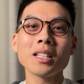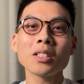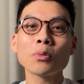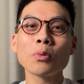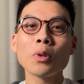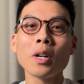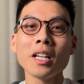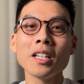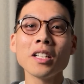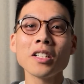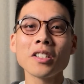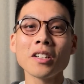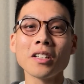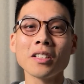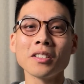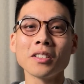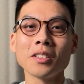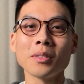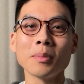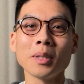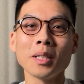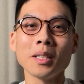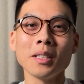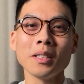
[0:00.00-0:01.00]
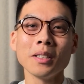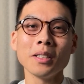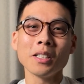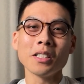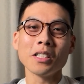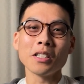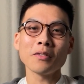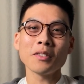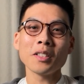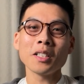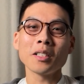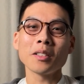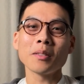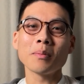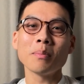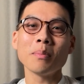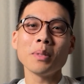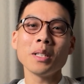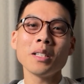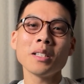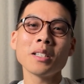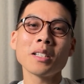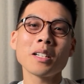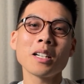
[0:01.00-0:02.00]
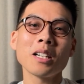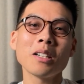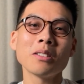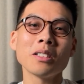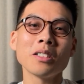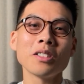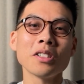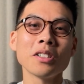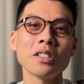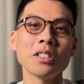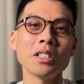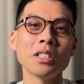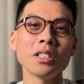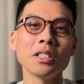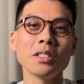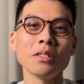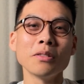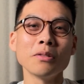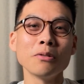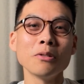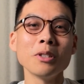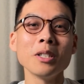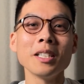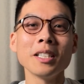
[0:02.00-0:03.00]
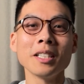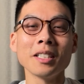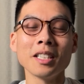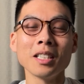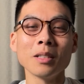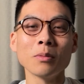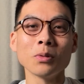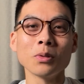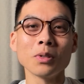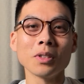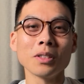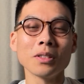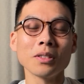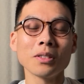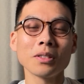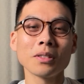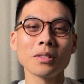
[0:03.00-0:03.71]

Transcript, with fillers: But that's what energizes me. And I think being a cloud engineer really enables